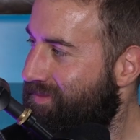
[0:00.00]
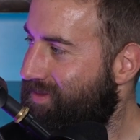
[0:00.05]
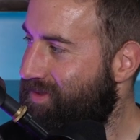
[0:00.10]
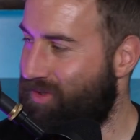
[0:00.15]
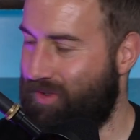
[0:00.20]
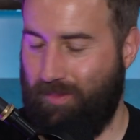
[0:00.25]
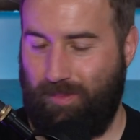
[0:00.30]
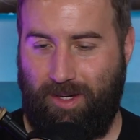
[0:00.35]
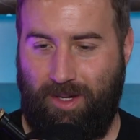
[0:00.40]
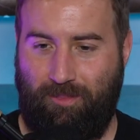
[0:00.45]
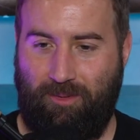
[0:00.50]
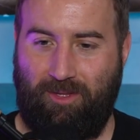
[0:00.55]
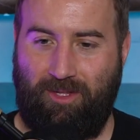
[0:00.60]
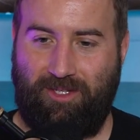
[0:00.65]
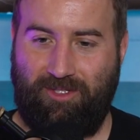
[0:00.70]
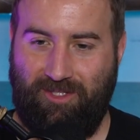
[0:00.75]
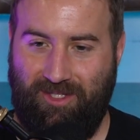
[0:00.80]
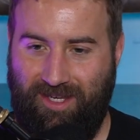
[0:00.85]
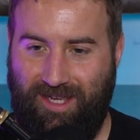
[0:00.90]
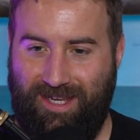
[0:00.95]
to a
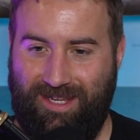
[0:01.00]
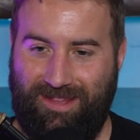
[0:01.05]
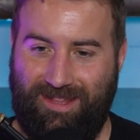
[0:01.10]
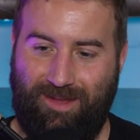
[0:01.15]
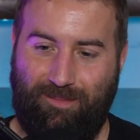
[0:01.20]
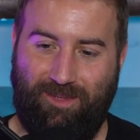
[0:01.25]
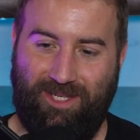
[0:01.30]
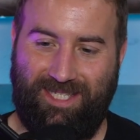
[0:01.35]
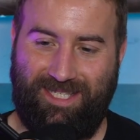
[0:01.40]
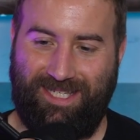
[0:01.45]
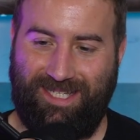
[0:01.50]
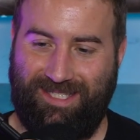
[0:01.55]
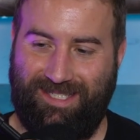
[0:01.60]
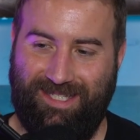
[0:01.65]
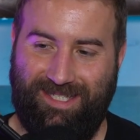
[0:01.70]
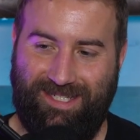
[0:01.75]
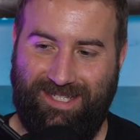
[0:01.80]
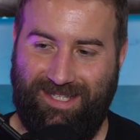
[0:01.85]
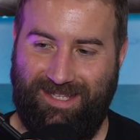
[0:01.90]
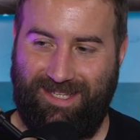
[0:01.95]
population, getting them
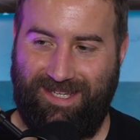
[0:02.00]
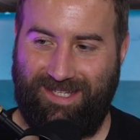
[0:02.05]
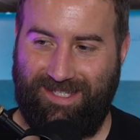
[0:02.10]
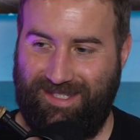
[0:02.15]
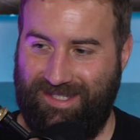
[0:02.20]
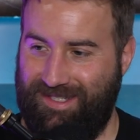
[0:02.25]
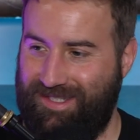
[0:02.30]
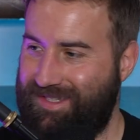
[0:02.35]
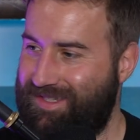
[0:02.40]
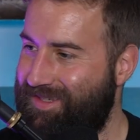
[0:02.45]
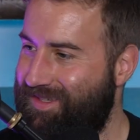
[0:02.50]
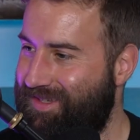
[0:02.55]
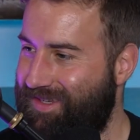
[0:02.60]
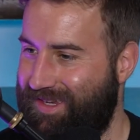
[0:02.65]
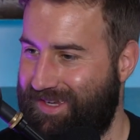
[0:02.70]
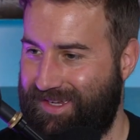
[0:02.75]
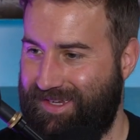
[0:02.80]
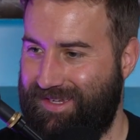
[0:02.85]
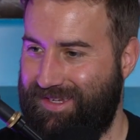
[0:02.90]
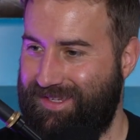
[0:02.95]
addicted and then
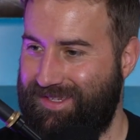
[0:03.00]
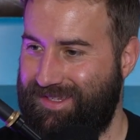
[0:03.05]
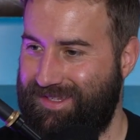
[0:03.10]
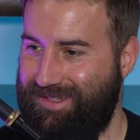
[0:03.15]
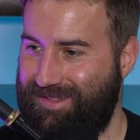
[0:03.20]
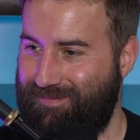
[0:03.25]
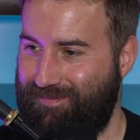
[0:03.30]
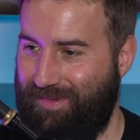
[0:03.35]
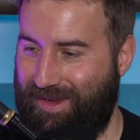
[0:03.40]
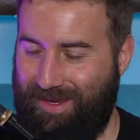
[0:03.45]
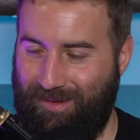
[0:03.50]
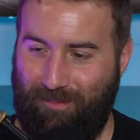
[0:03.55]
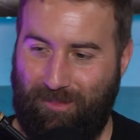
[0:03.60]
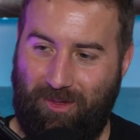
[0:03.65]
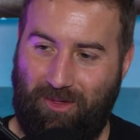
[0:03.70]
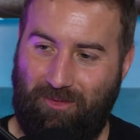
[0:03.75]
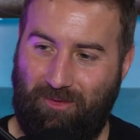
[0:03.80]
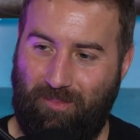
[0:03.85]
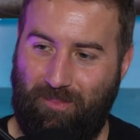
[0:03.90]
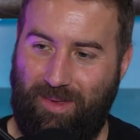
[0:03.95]
making them
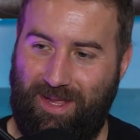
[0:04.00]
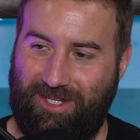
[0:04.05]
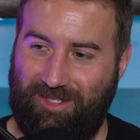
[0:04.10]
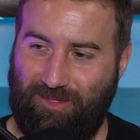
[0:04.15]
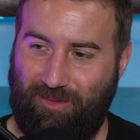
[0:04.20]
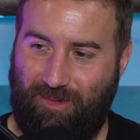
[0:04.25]
go through major